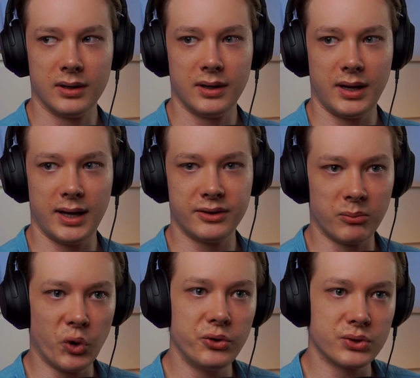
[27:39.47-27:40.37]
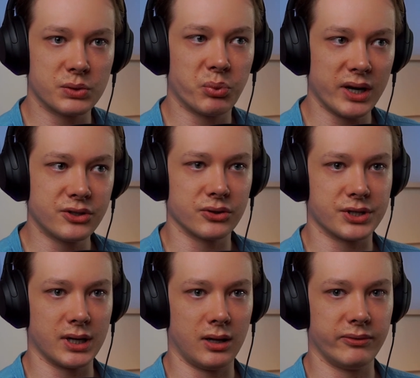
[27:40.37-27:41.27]
And the more you spread
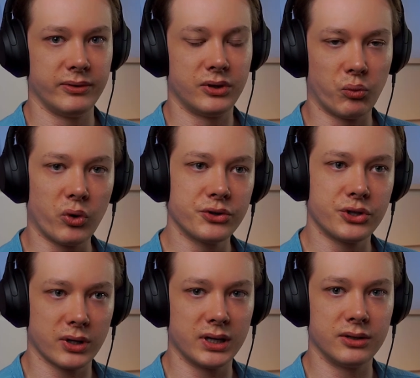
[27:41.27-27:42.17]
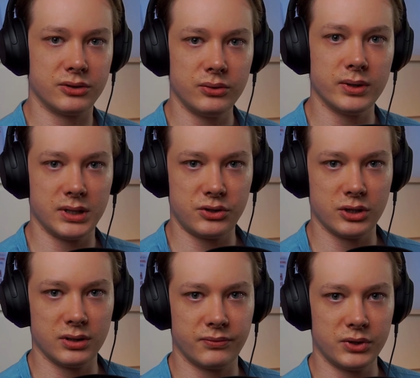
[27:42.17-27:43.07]
yourself, the worse you're going to do at each
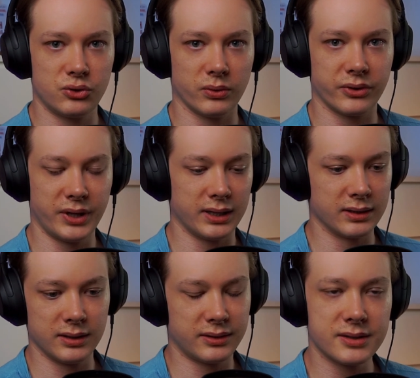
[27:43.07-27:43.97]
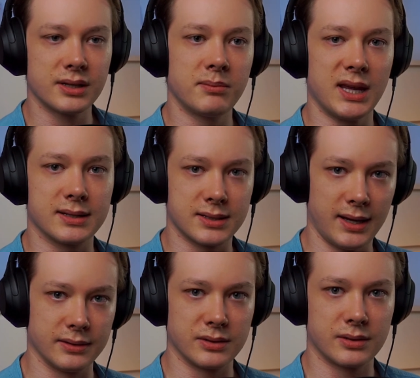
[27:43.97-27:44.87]
individual thing. It doesn't make
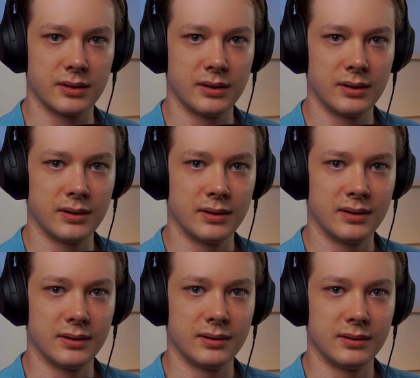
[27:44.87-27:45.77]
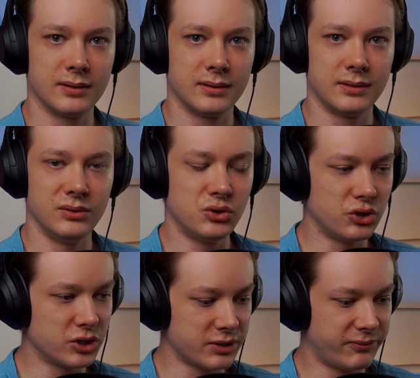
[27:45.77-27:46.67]
sense. You should
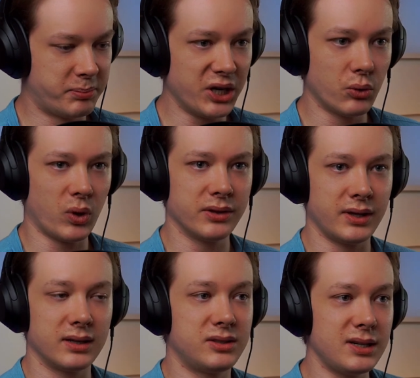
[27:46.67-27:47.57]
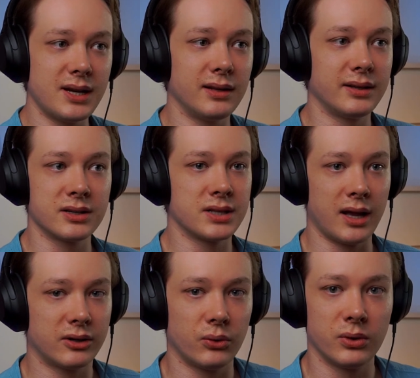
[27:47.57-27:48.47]
just pick one thing. Detailing is not
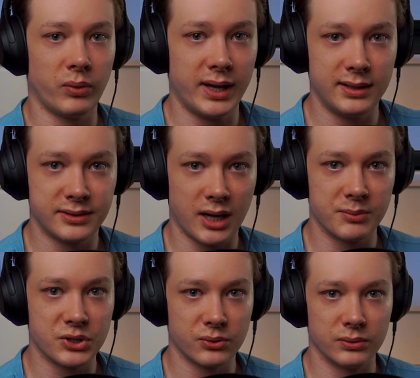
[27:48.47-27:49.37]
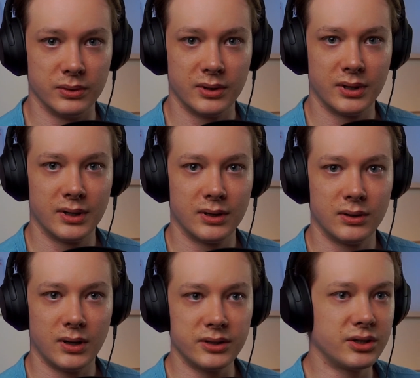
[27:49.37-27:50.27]
going away anytime soon.
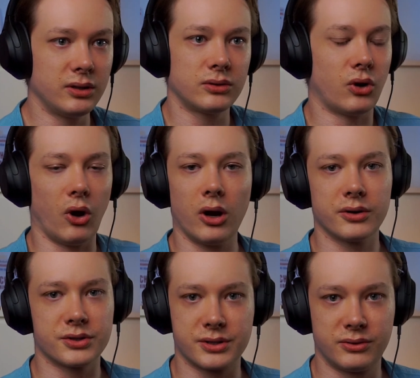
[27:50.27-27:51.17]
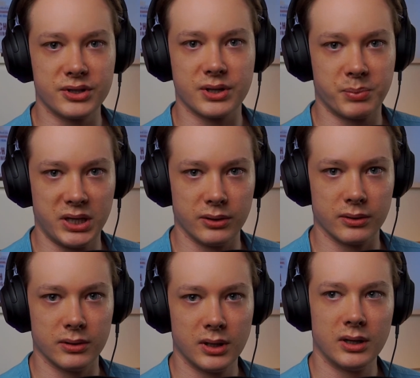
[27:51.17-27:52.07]
Until cars
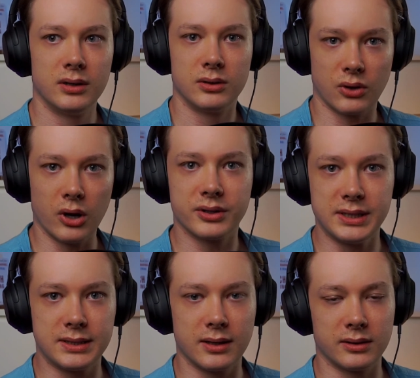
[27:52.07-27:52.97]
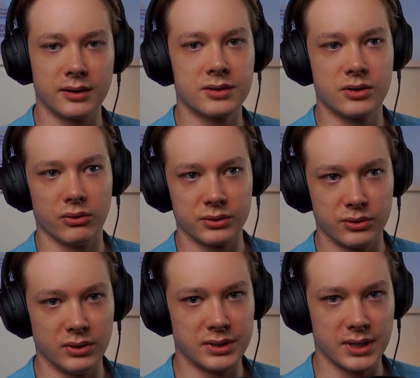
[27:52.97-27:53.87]
disappear, car detailing is going to
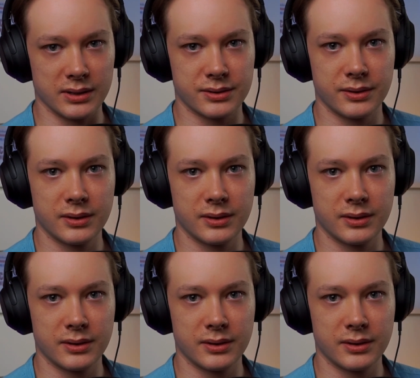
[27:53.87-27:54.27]
exist.